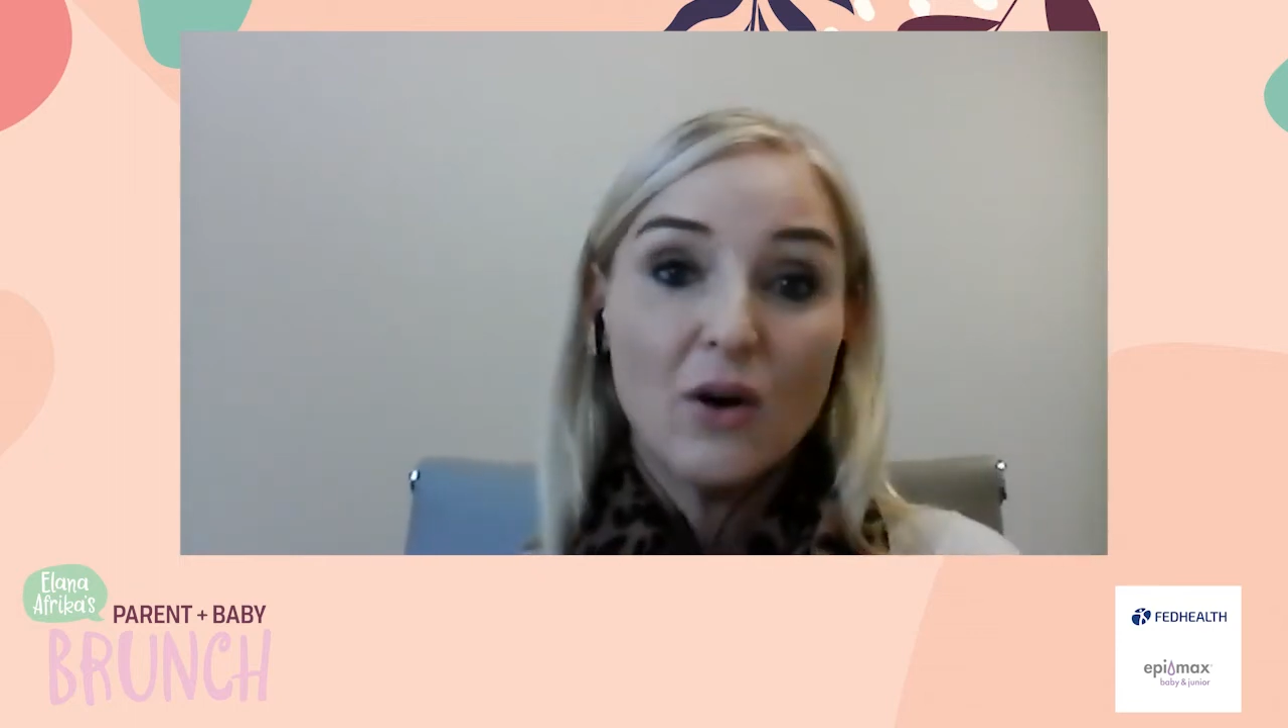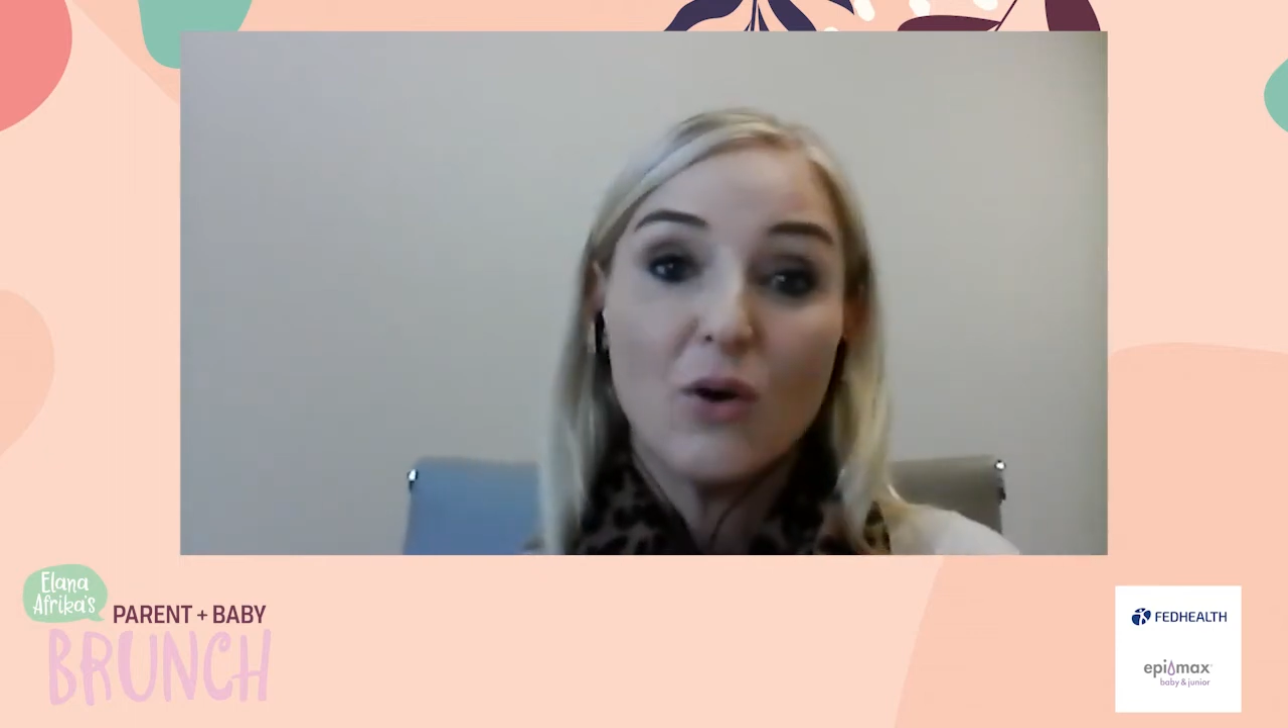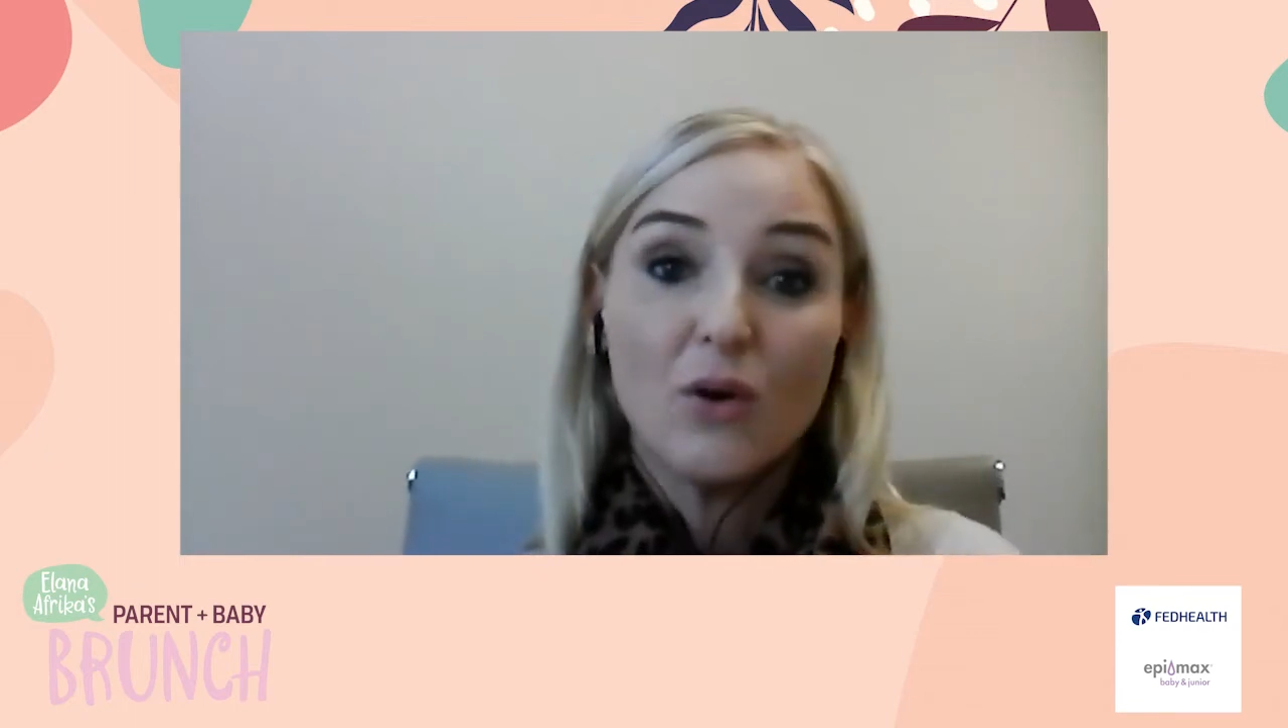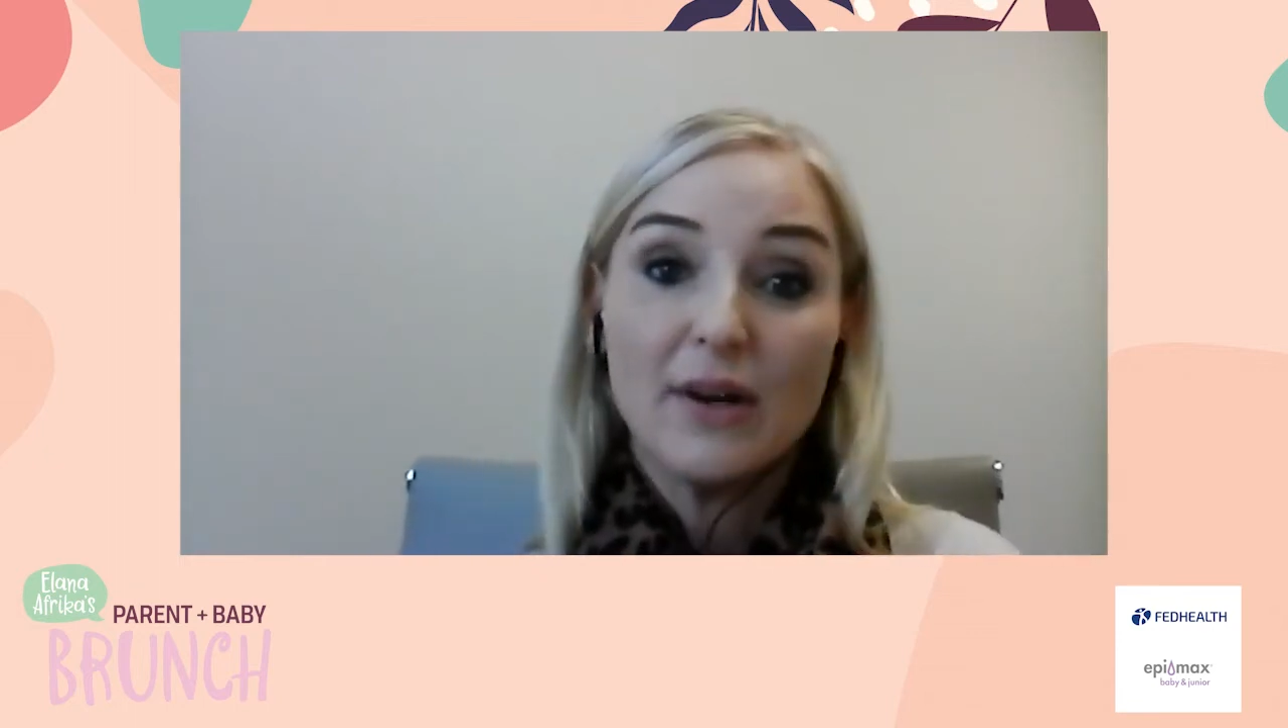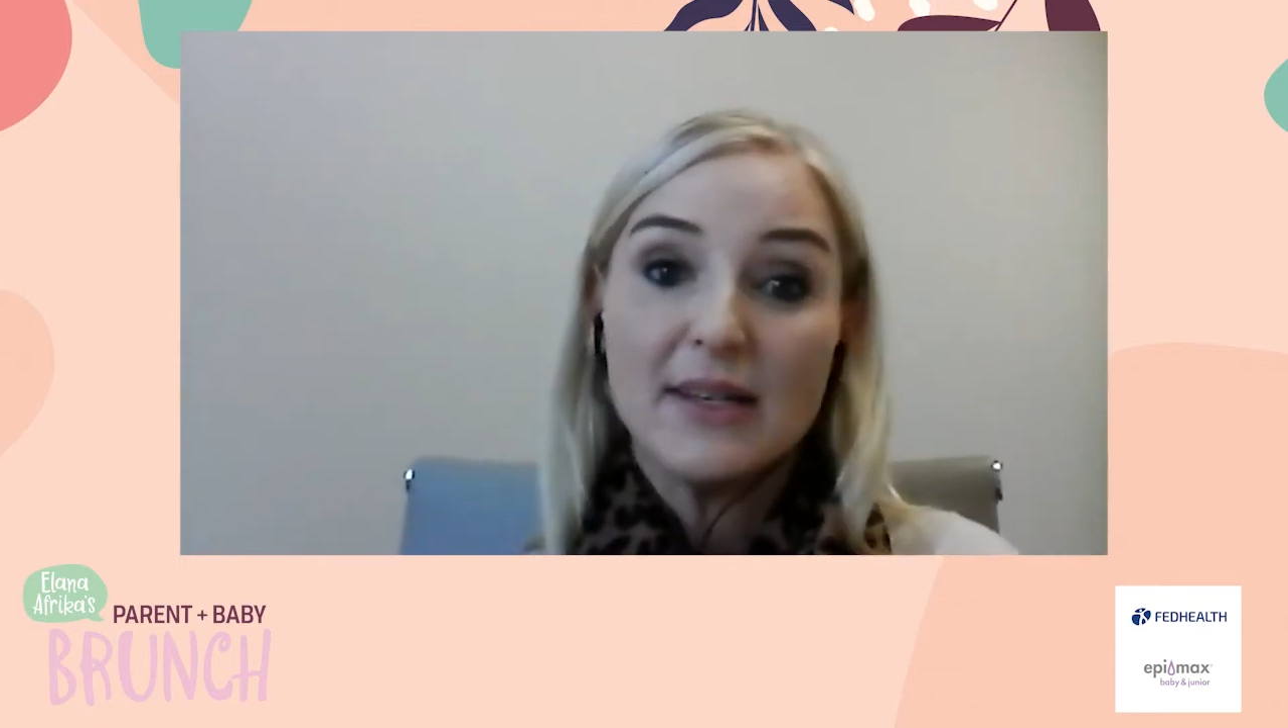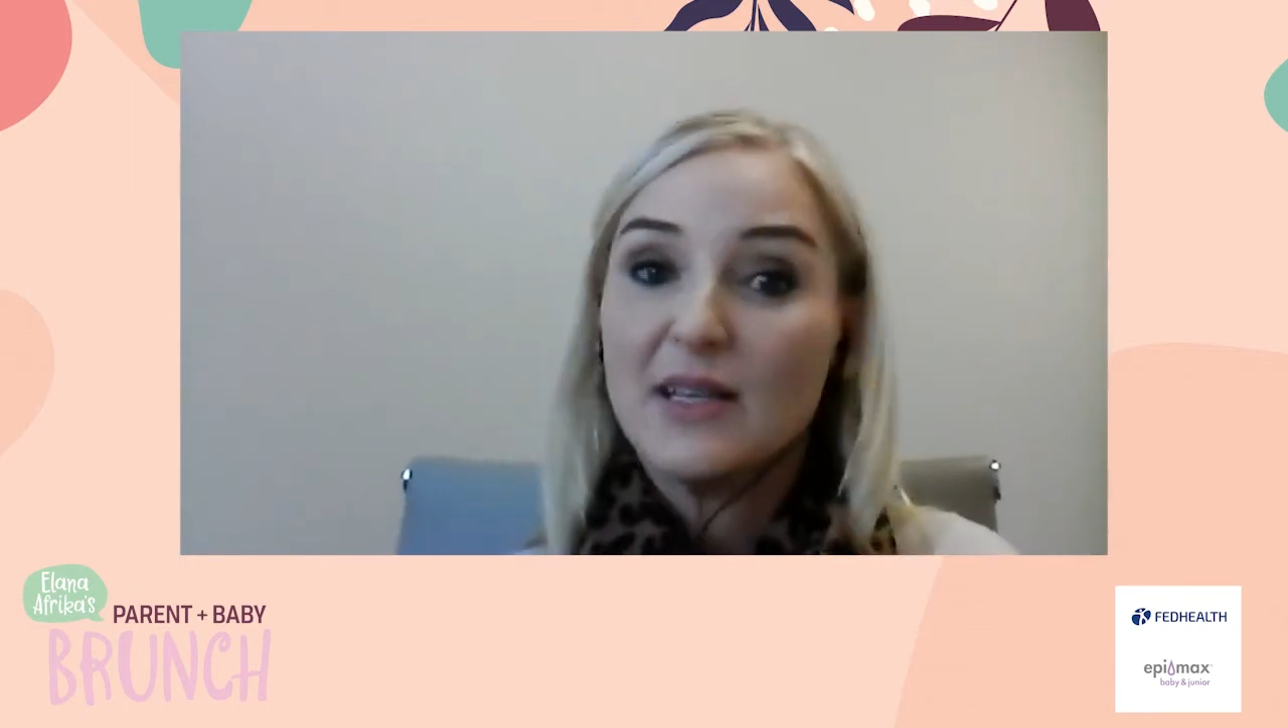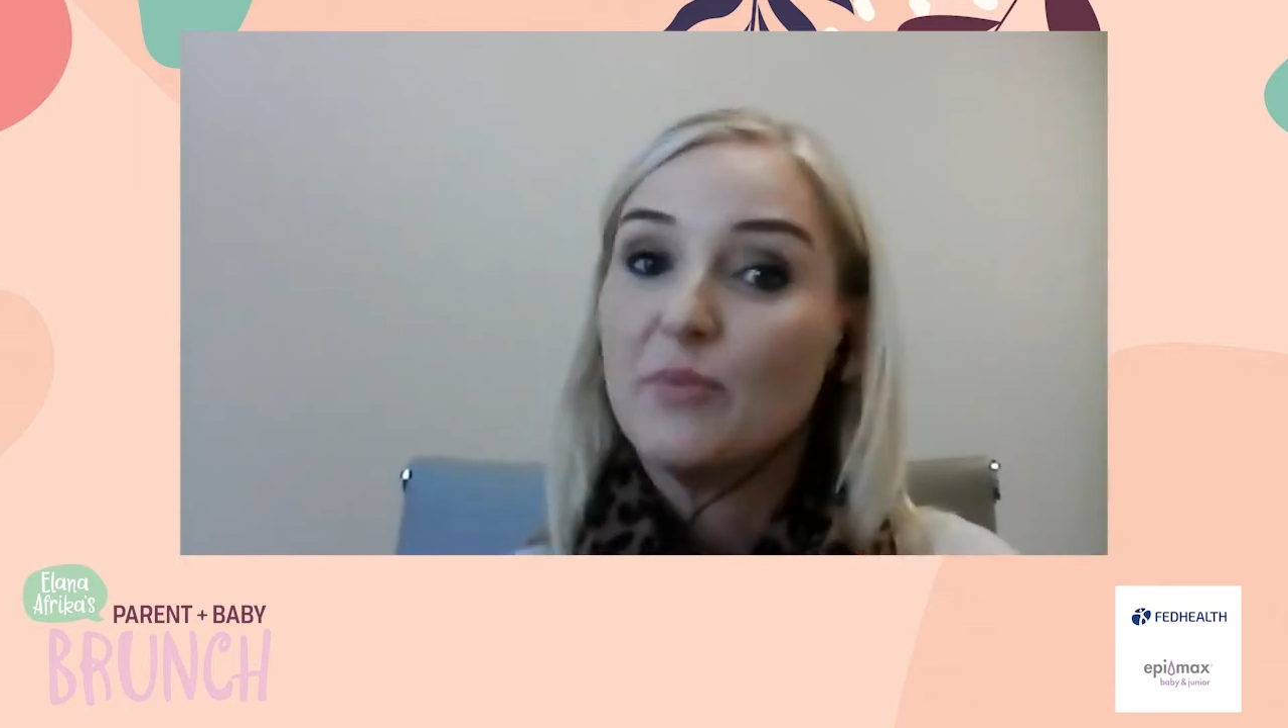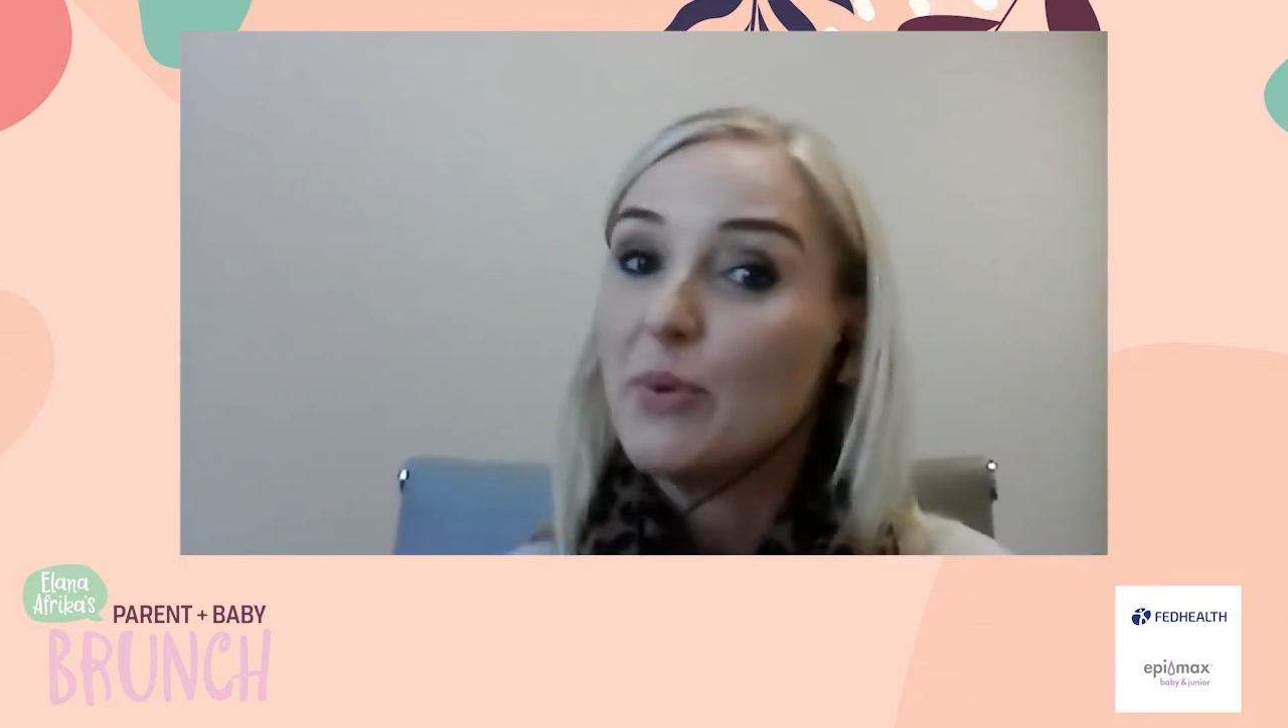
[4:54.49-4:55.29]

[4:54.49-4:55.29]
or is it